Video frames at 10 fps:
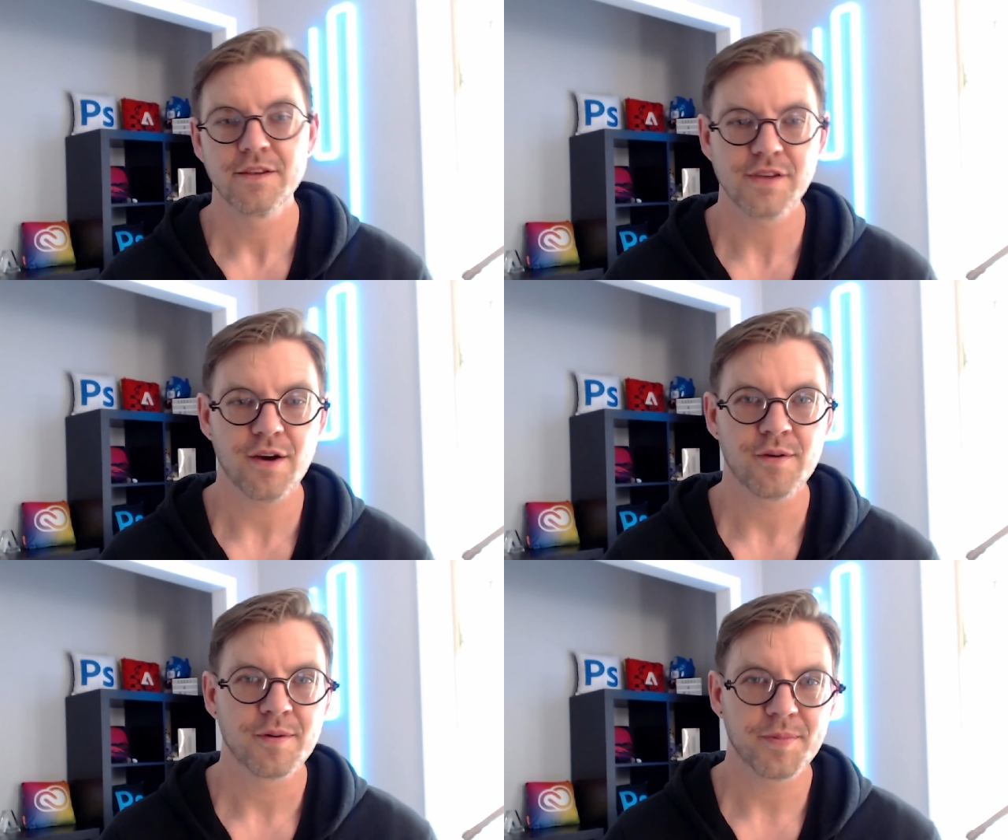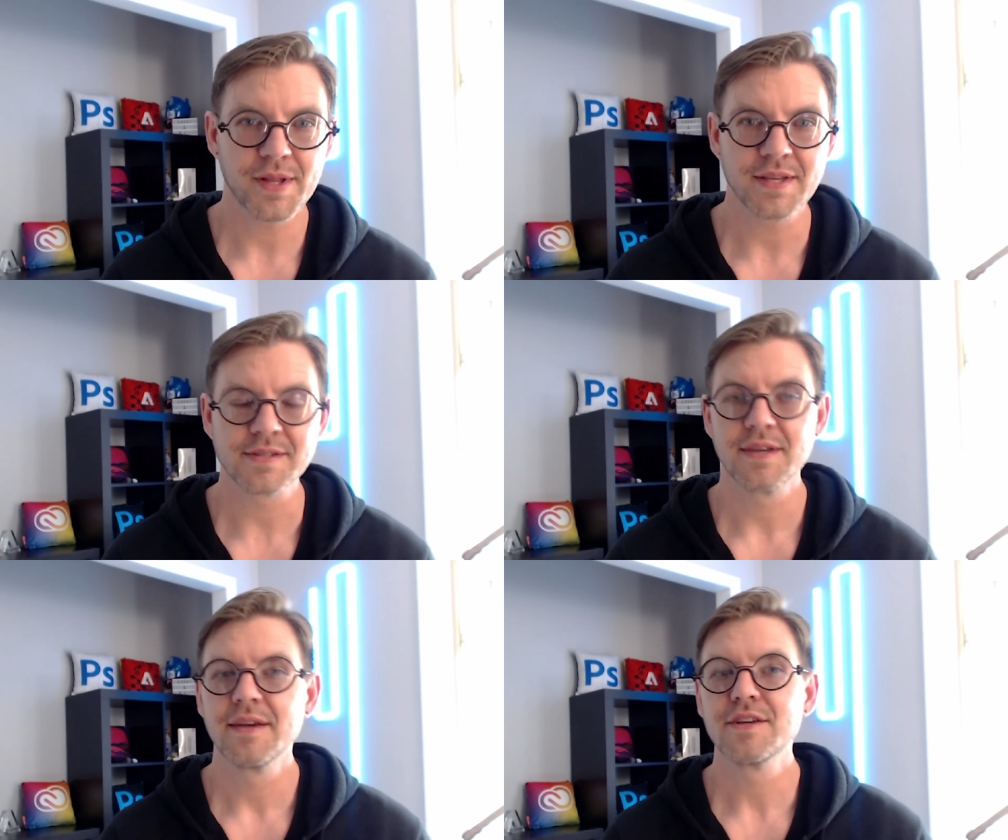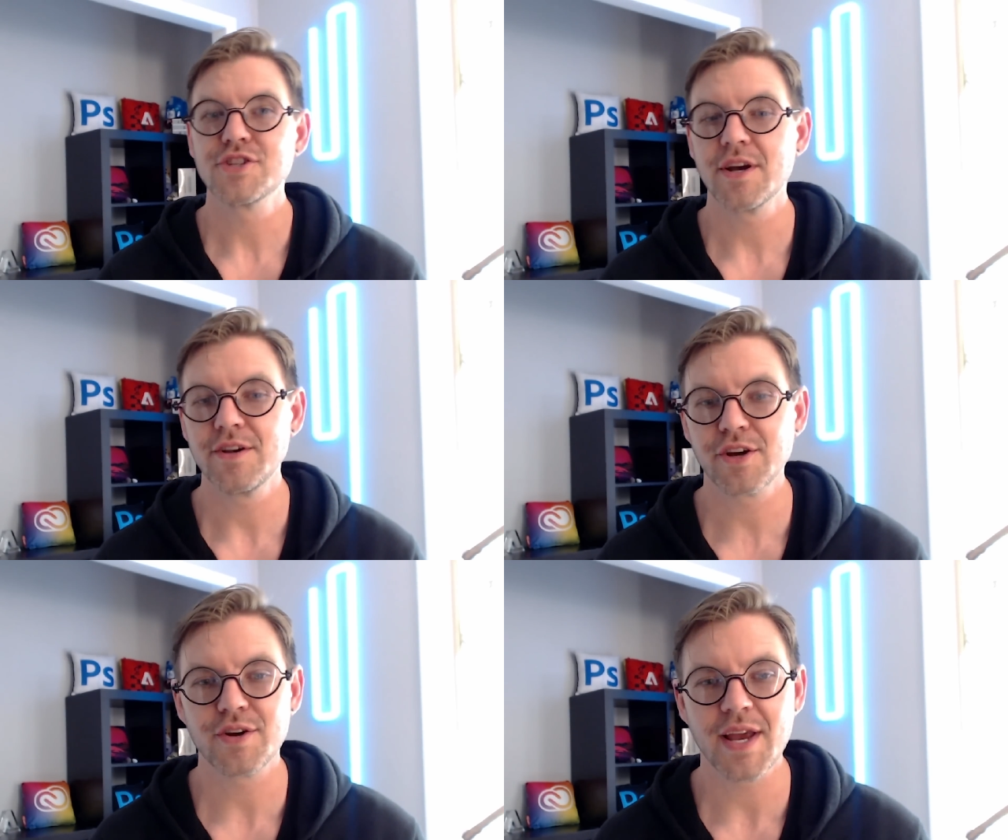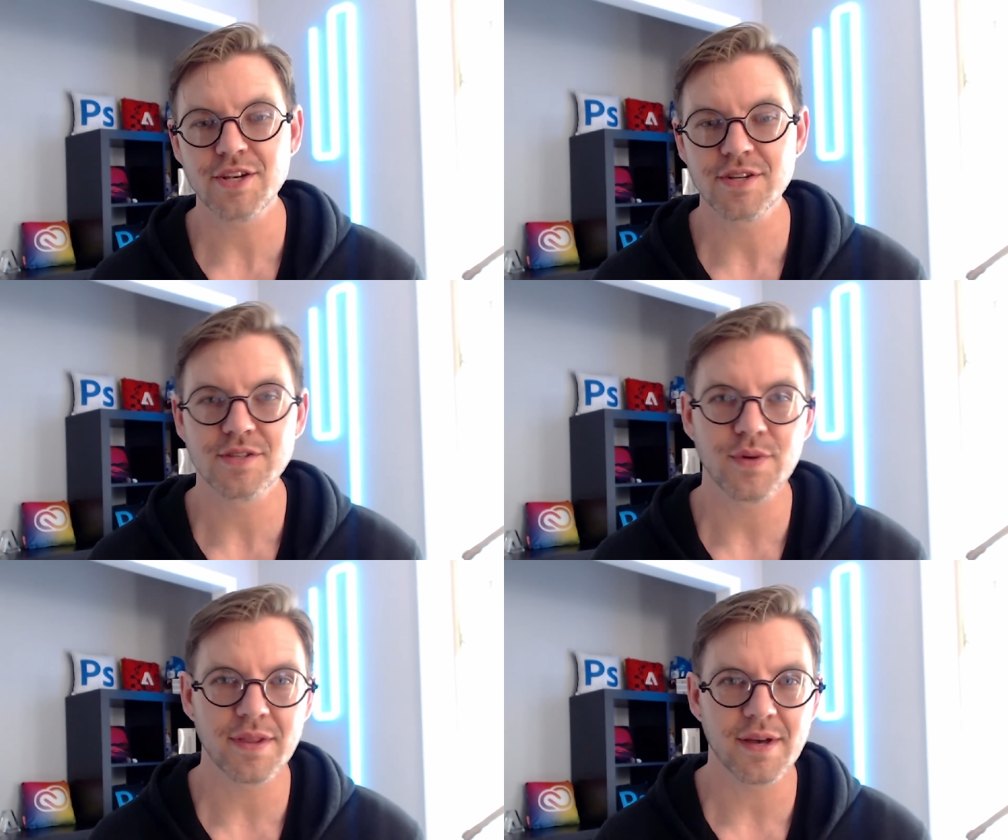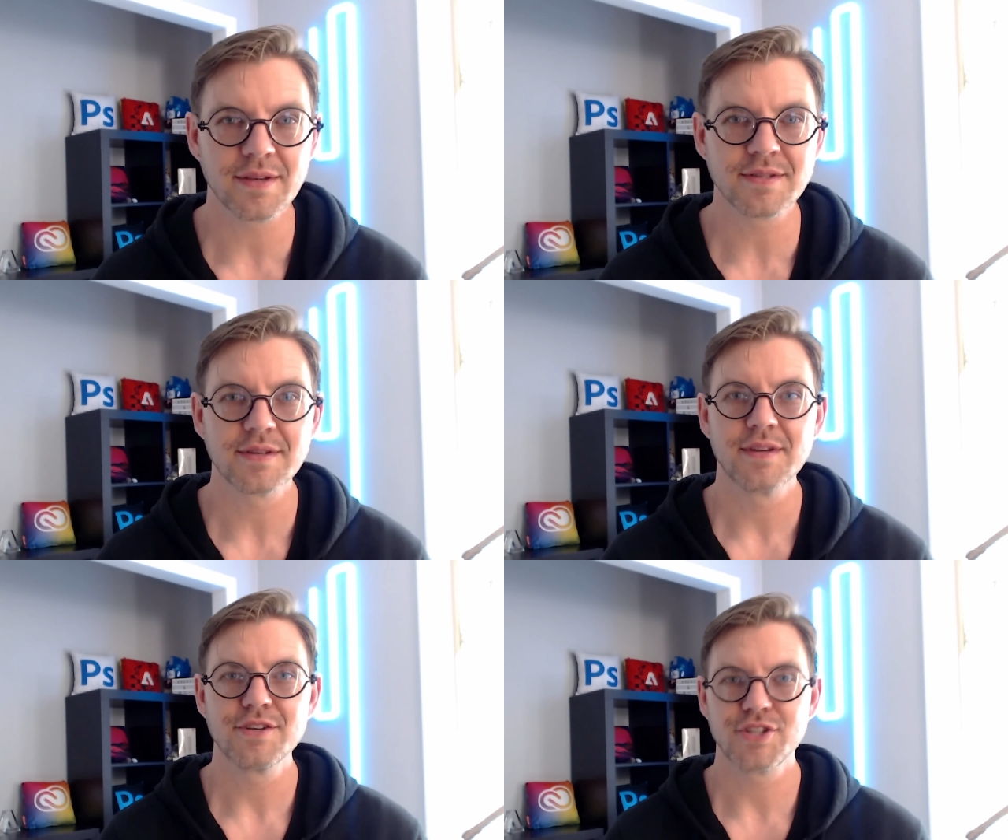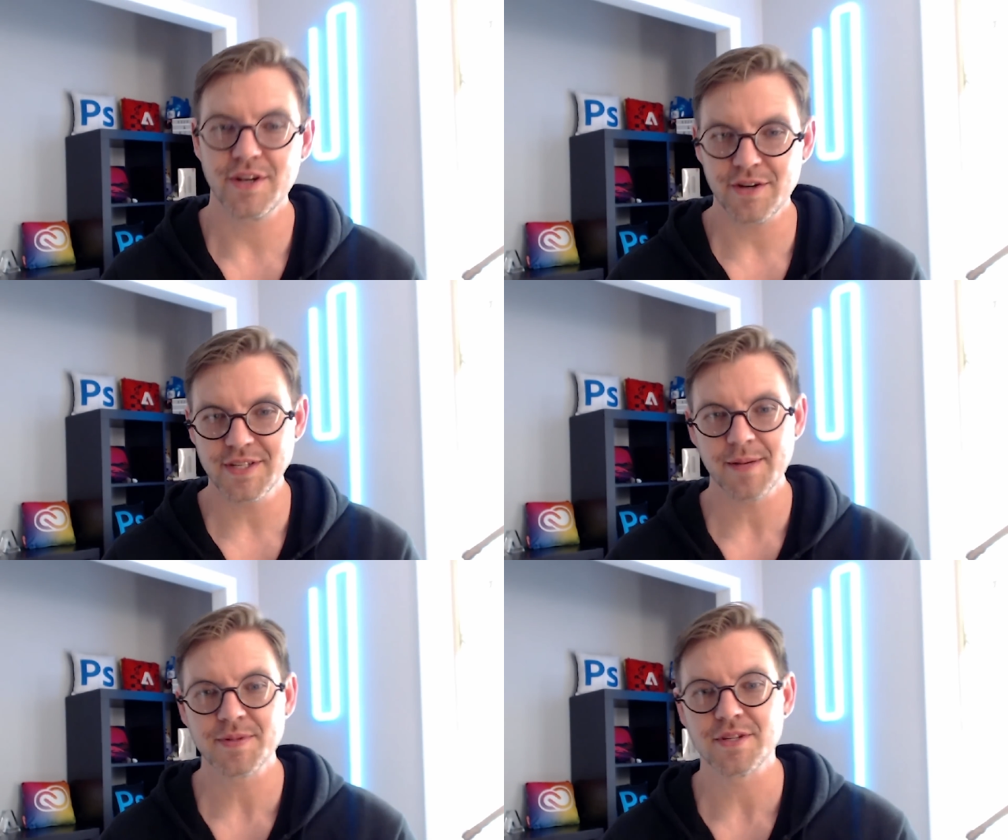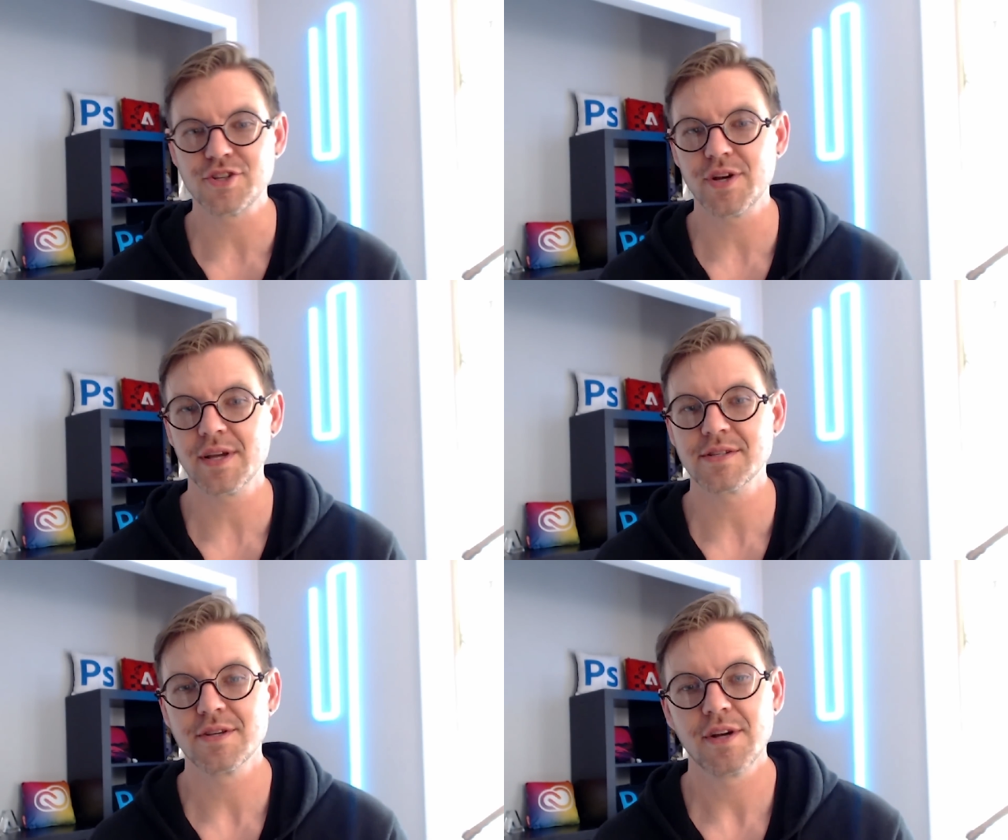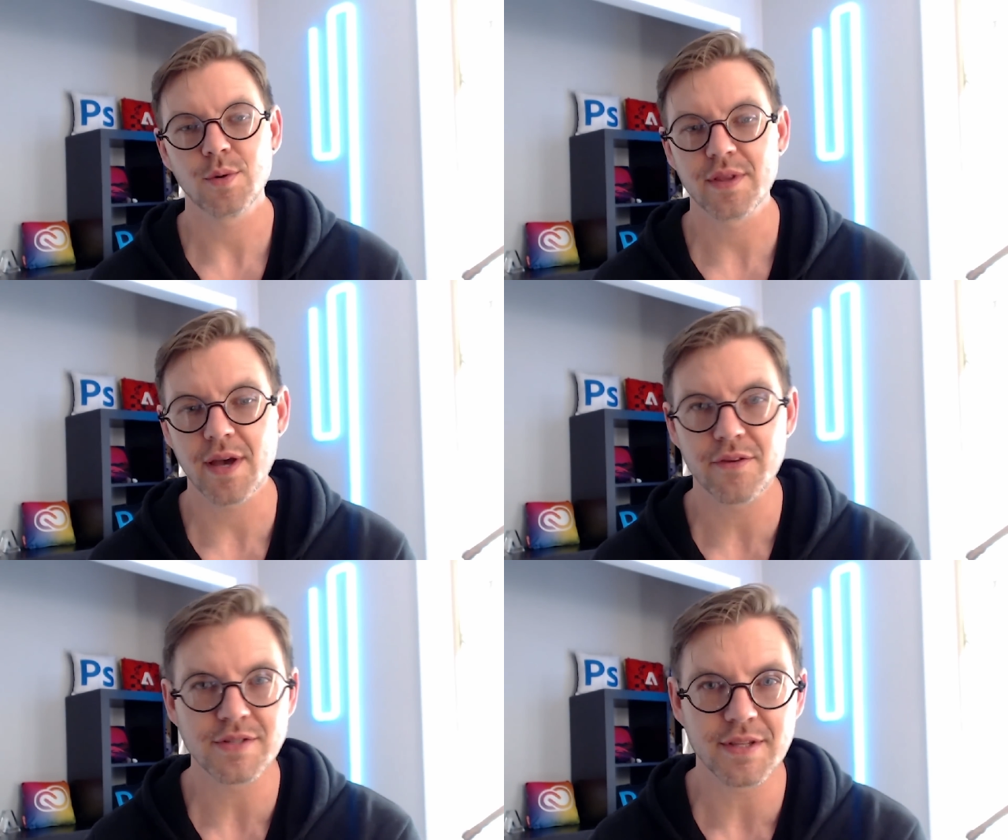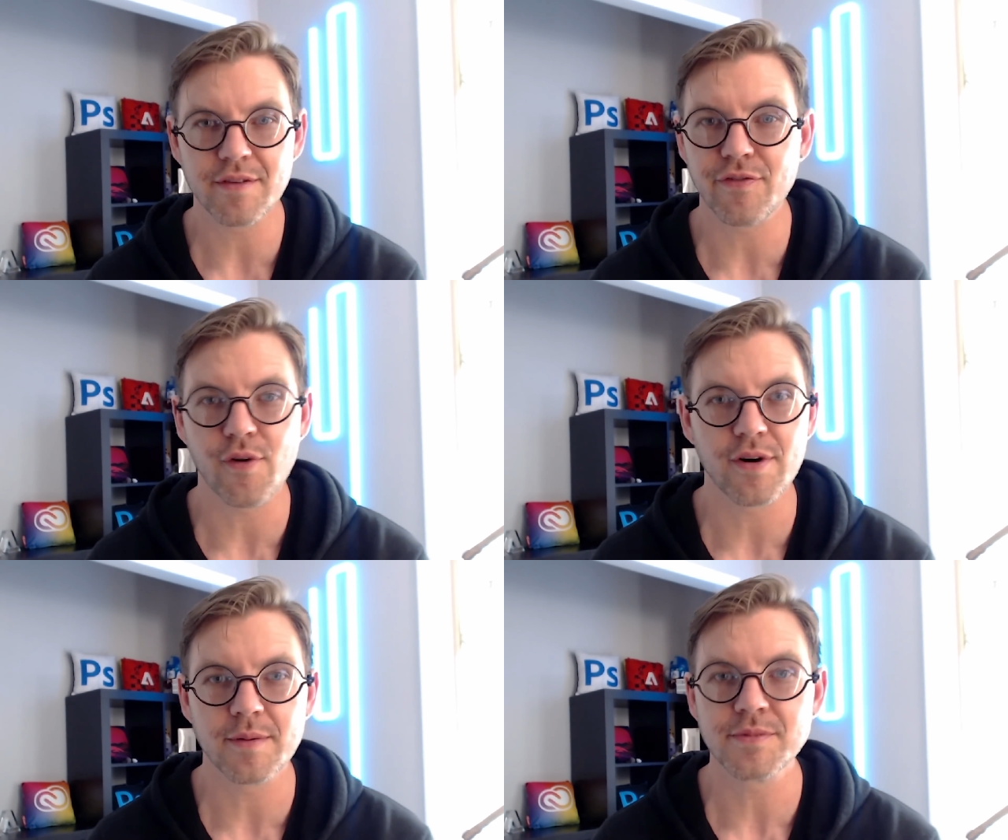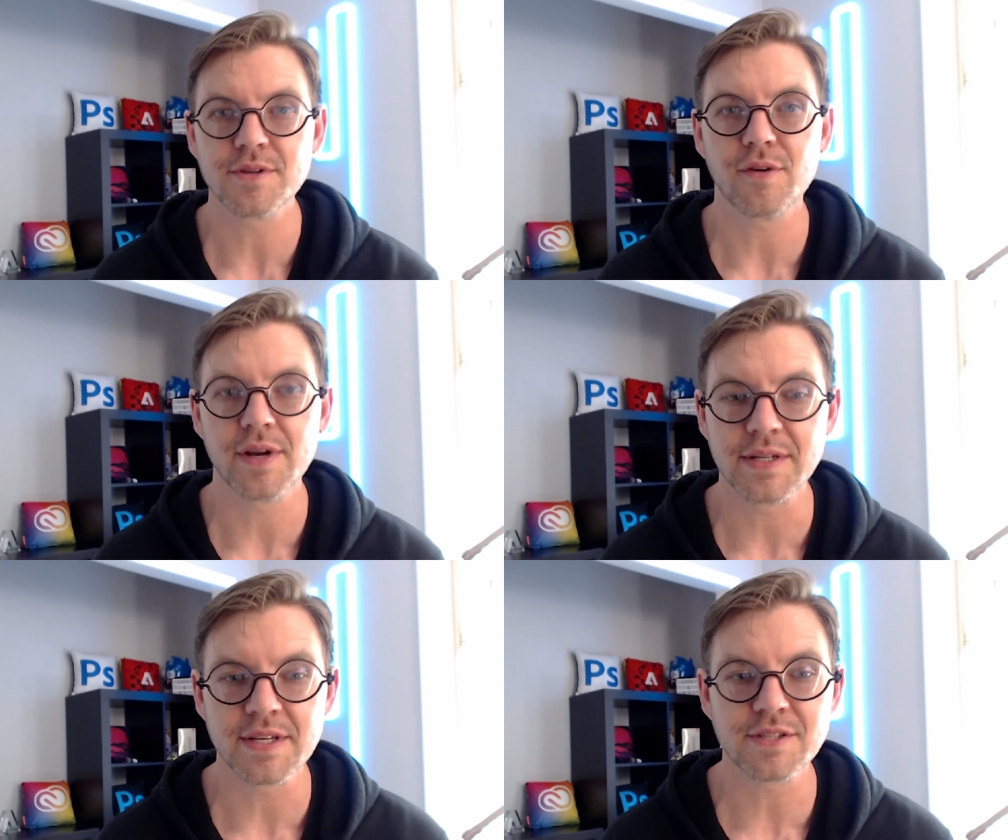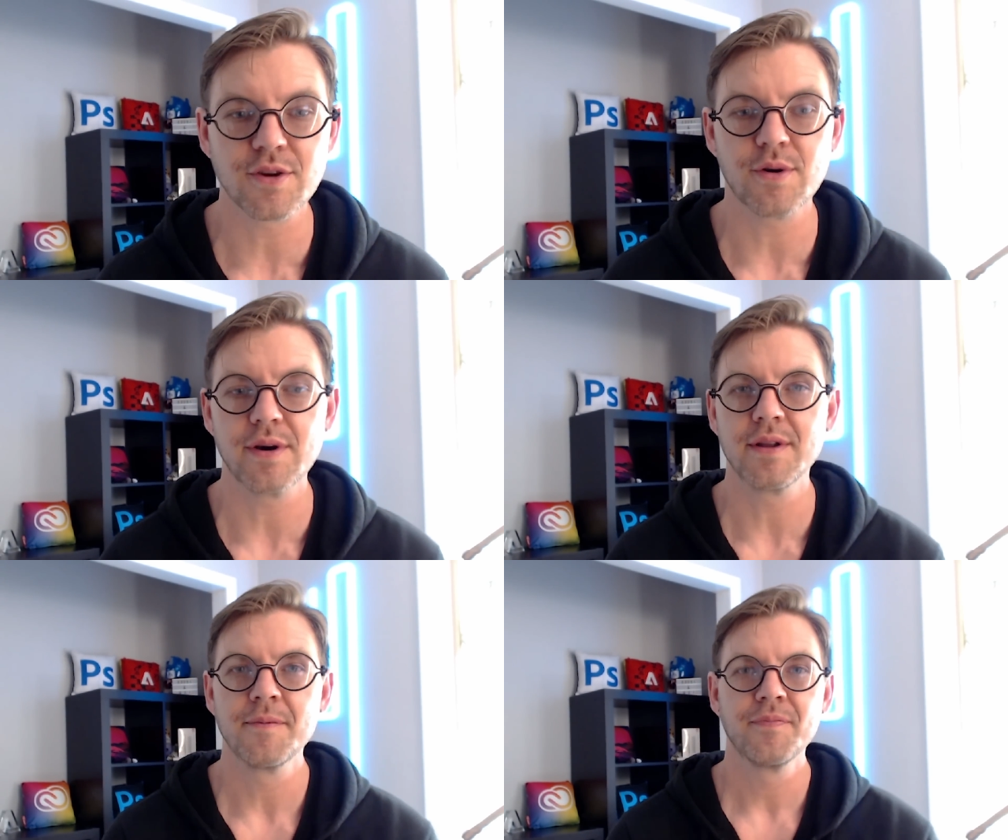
So please share your creations with us, share your tips and tricks, or with others in the forums or in Discord,